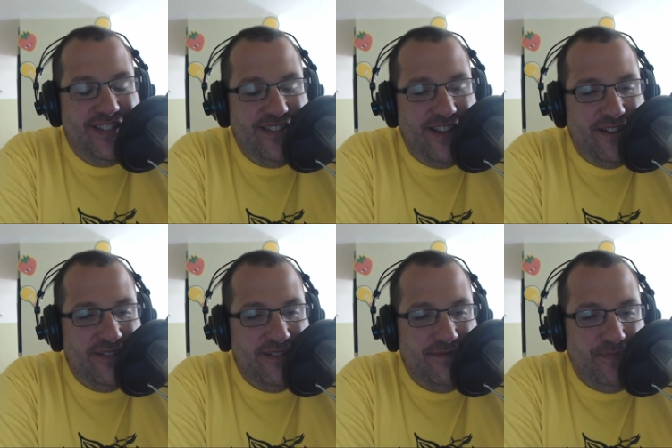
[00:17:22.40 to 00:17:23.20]
So,
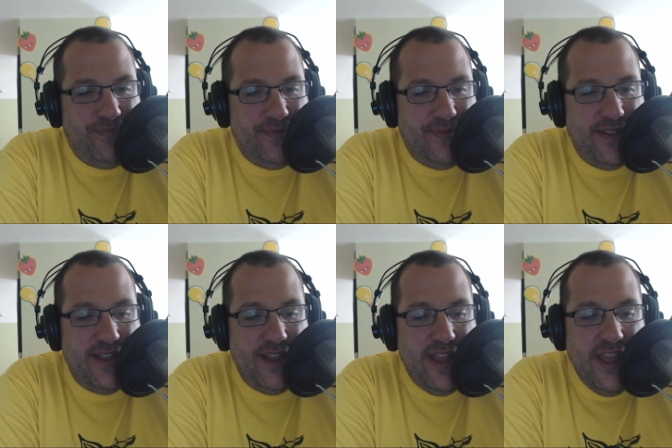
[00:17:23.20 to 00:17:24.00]
um,
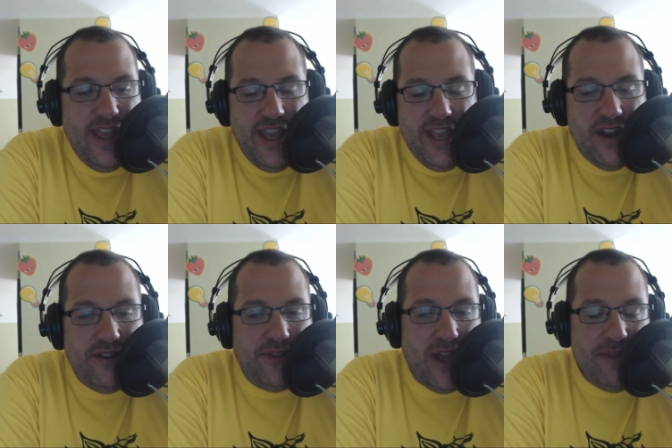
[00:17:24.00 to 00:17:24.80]
you
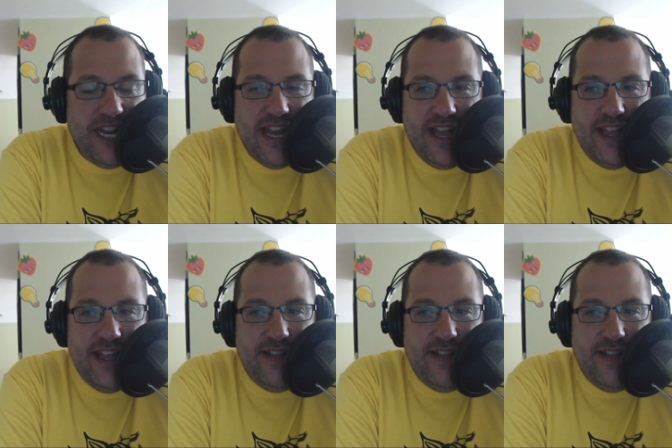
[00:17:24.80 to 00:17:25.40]
know, so I mean, uh,